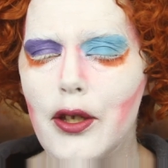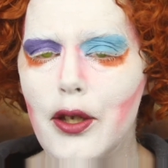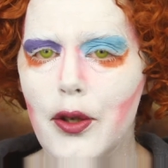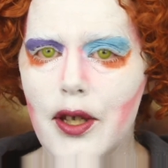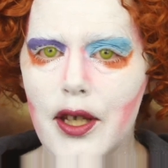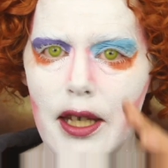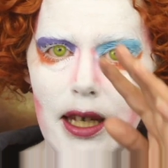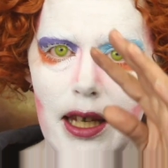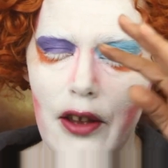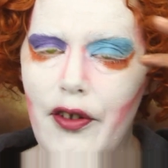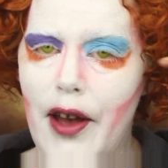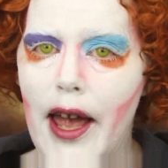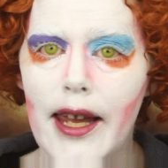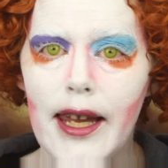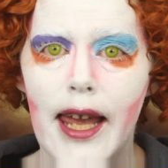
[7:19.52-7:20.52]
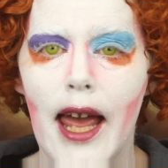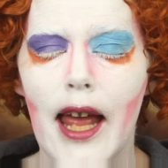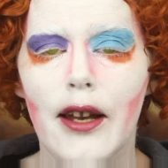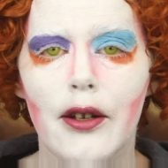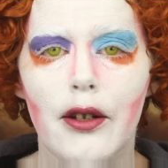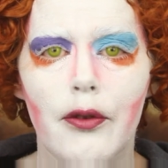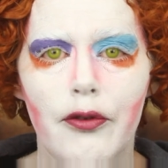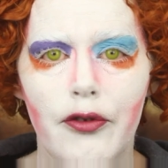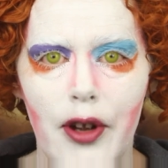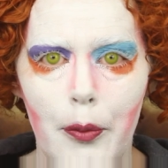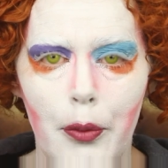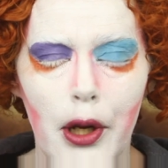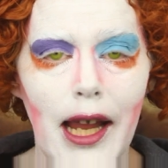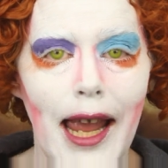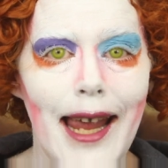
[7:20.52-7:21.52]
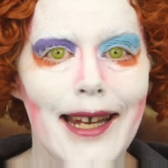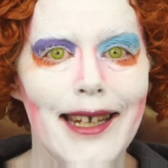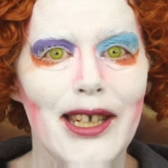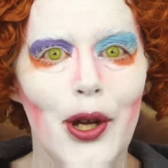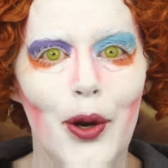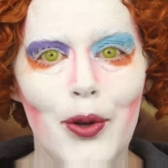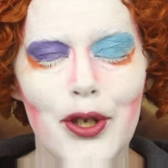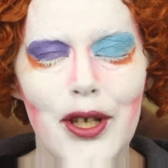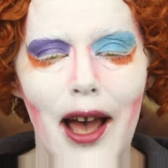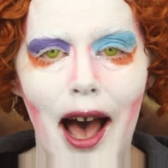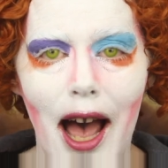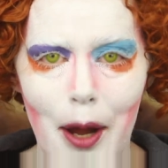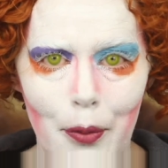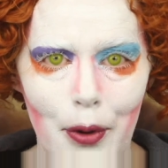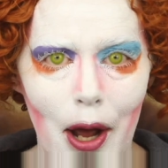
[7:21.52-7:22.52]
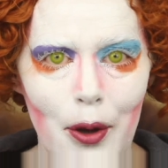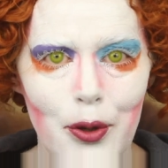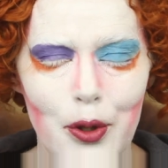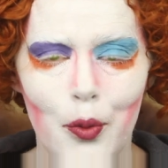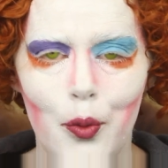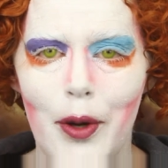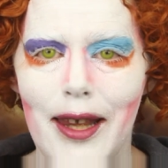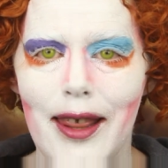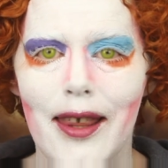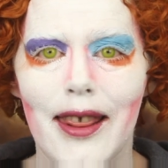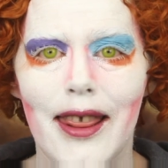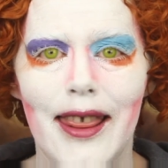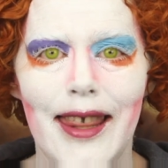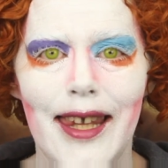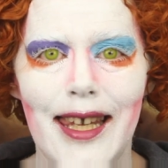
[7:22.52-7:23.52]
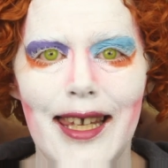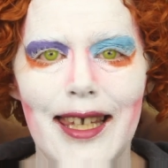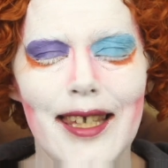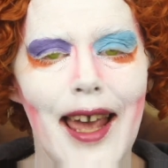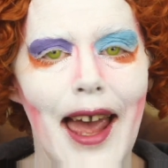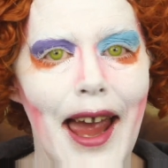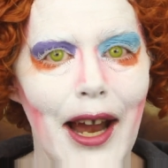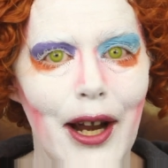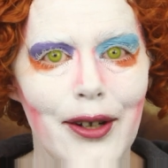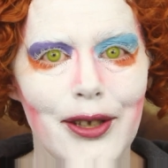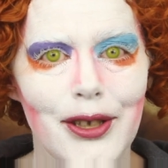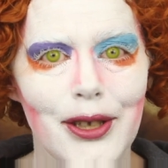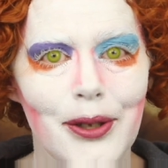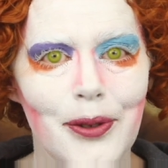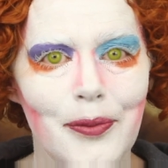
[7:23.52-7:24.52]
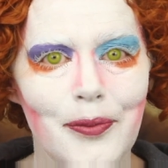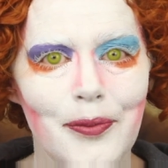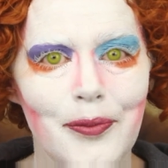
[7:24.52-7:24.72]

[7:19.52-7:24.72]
to see if I can fabricate those eyebrows with these hairs.